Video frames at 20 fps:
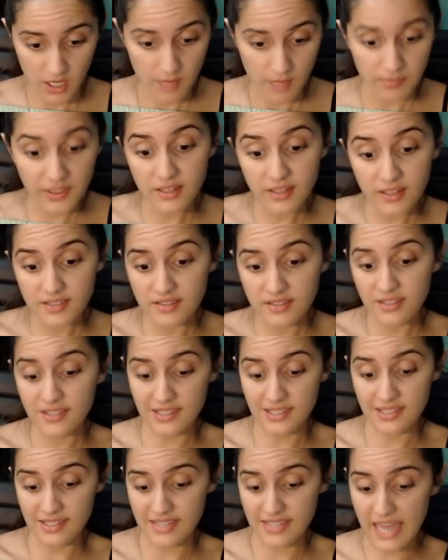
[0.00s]
because this
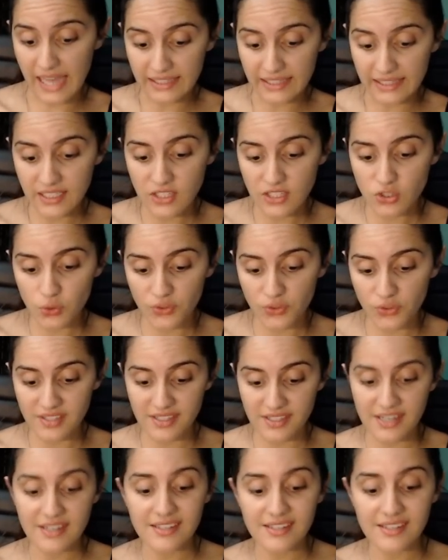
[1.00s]
stagnance or this
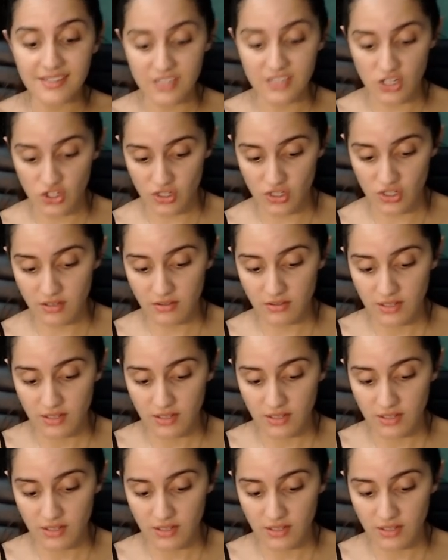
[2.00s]
indecision,